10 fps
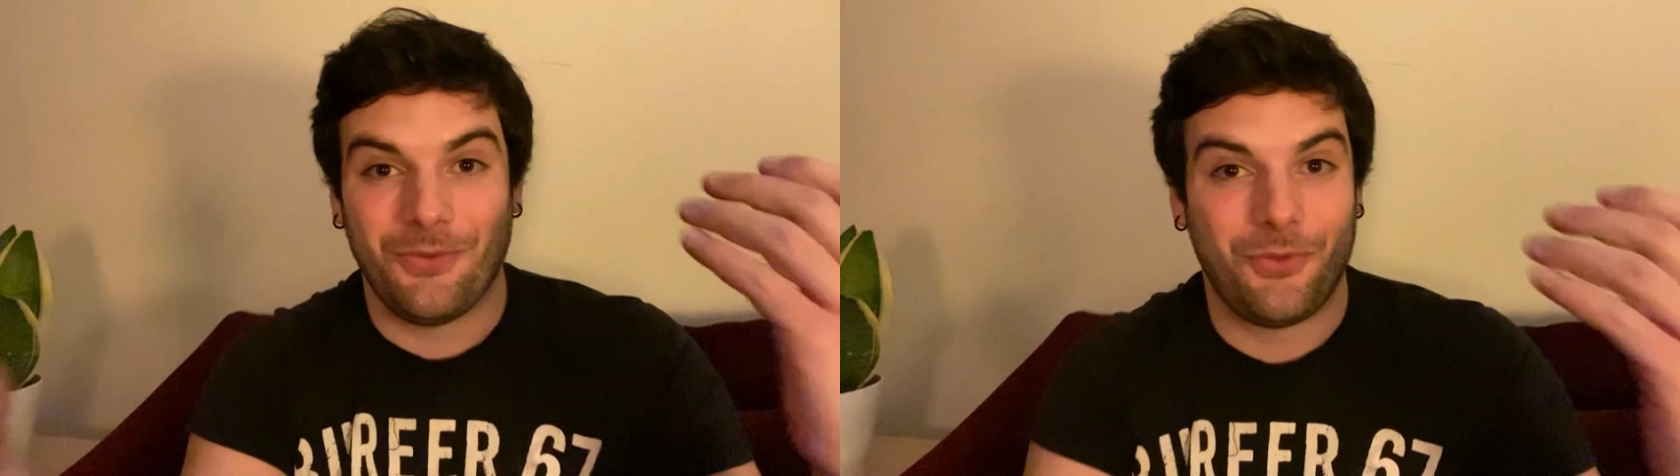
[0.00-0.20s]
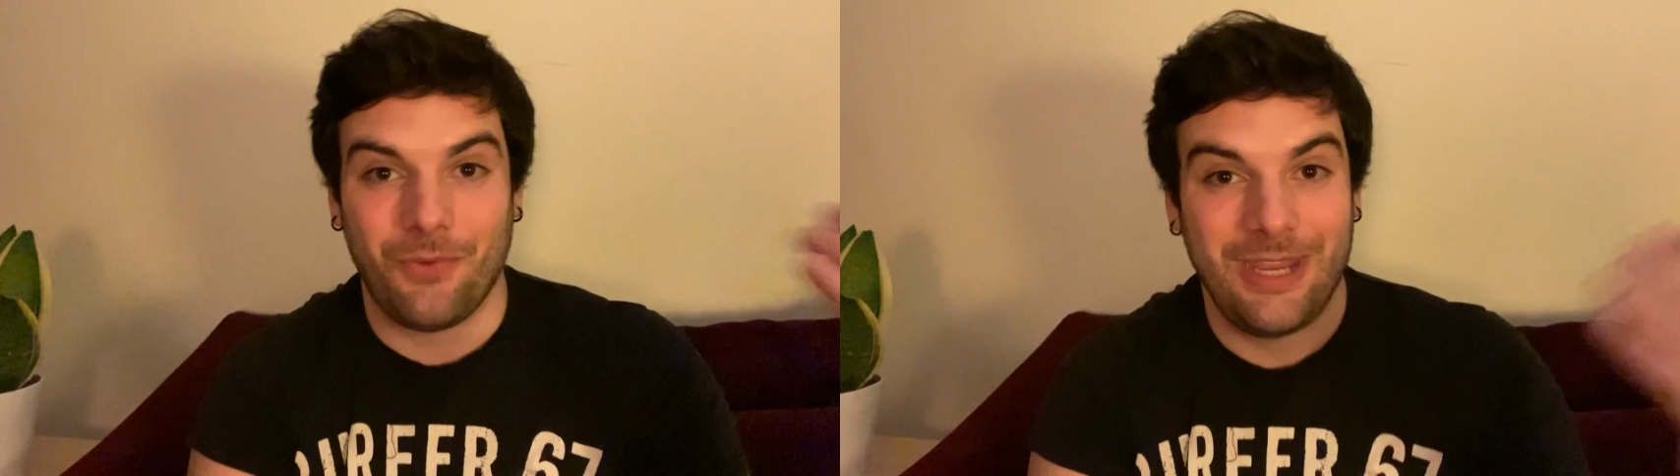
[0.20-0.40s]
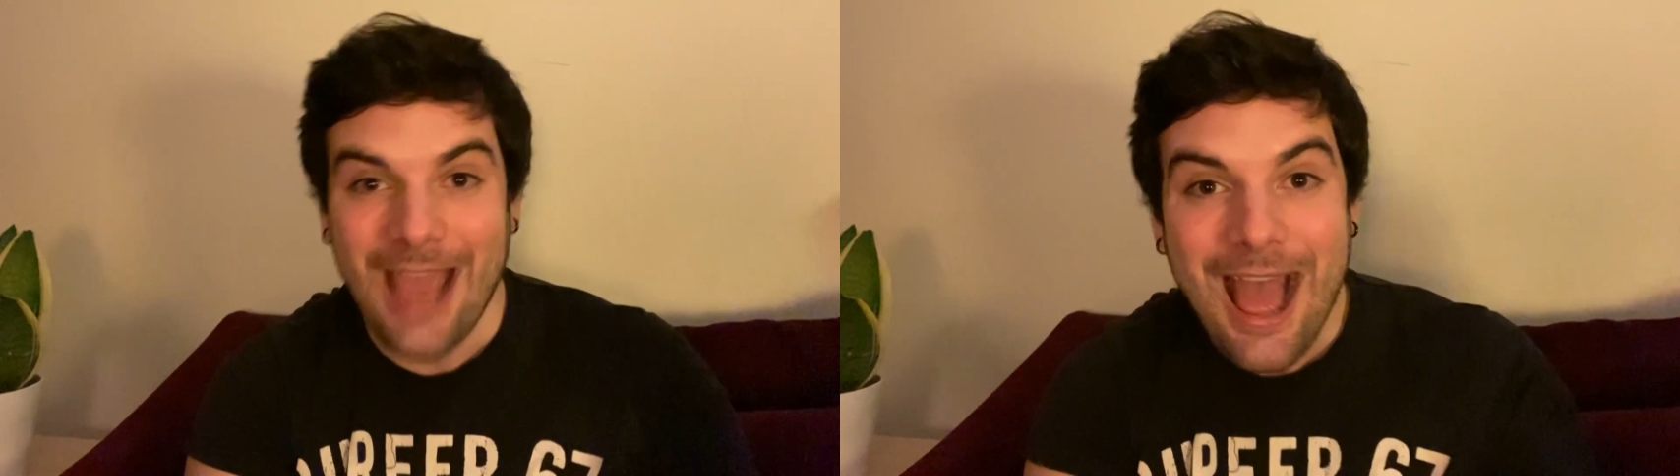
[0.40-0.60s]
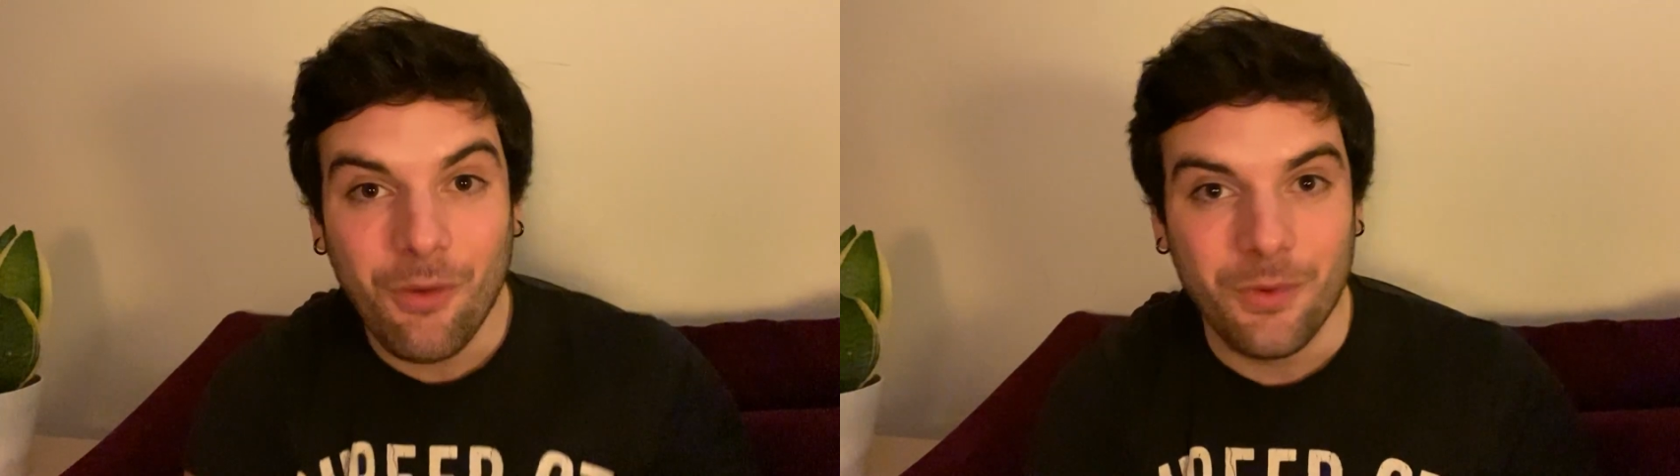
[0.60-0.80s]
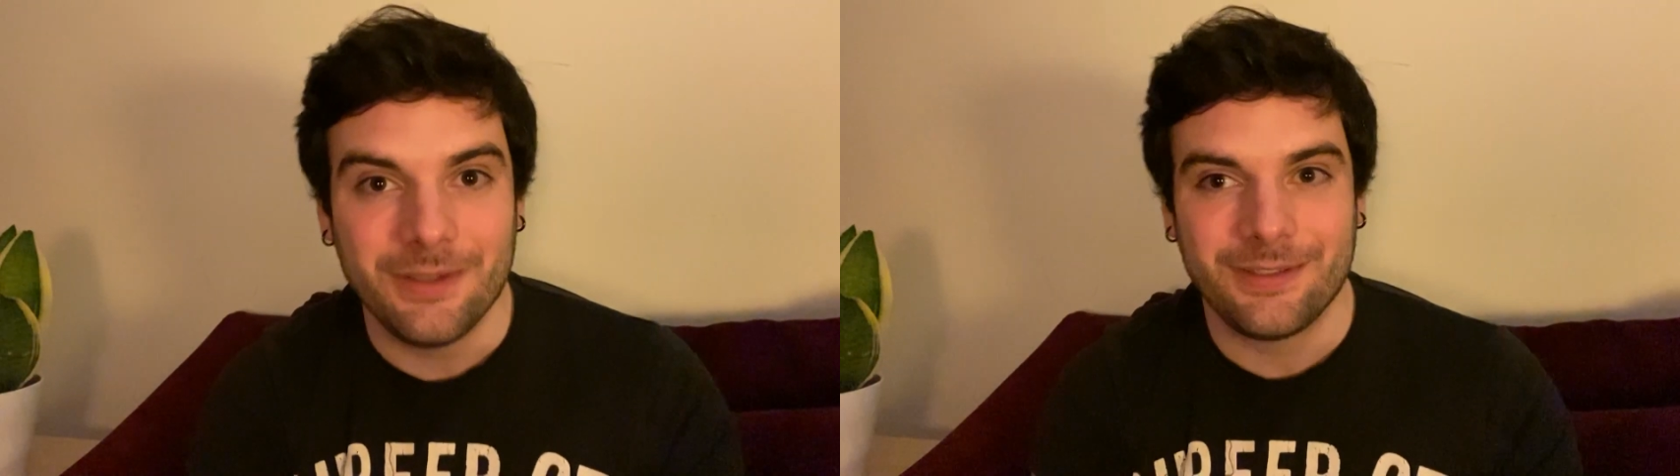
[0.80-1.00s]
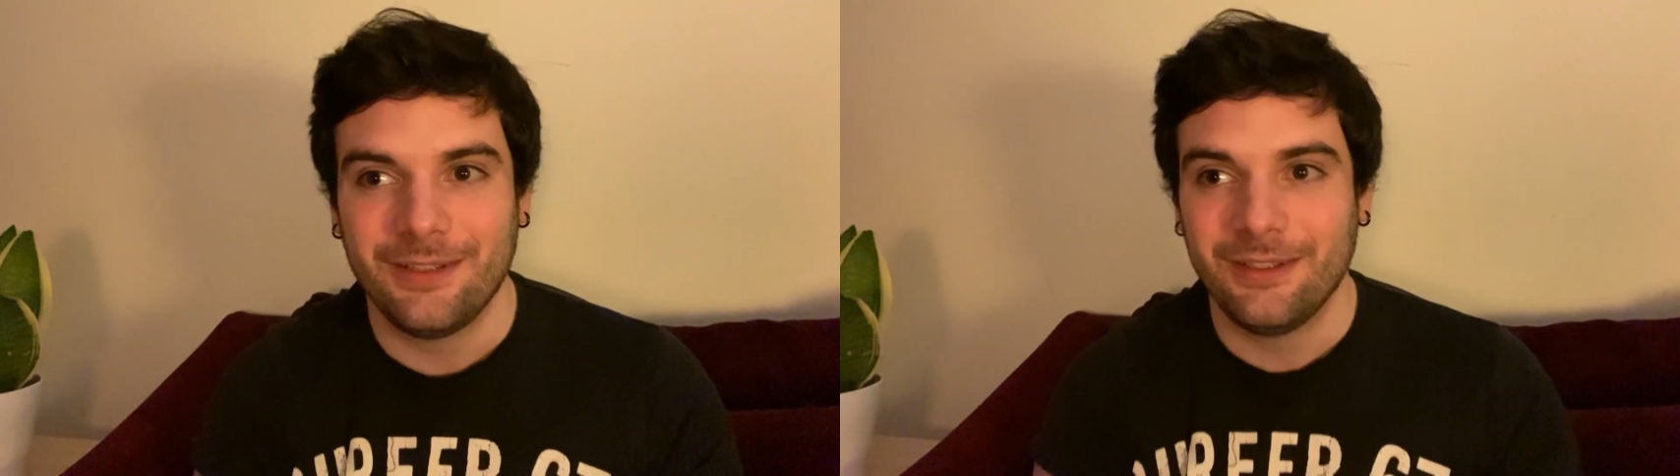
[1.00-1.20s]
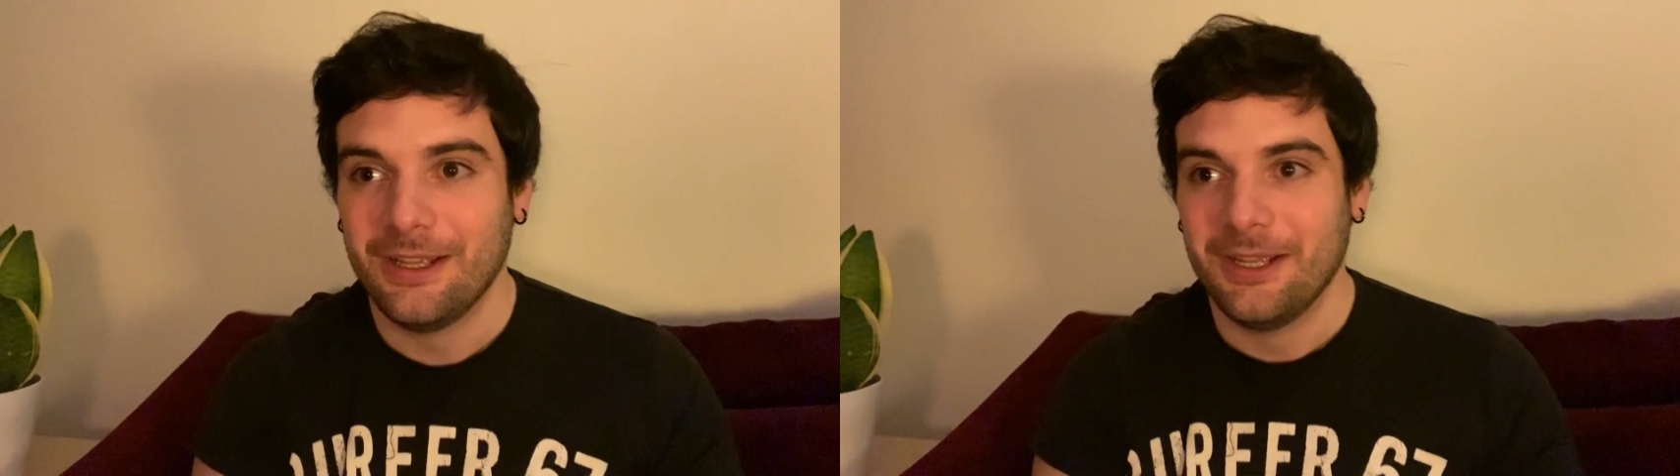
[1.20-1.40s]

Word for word: three hours, and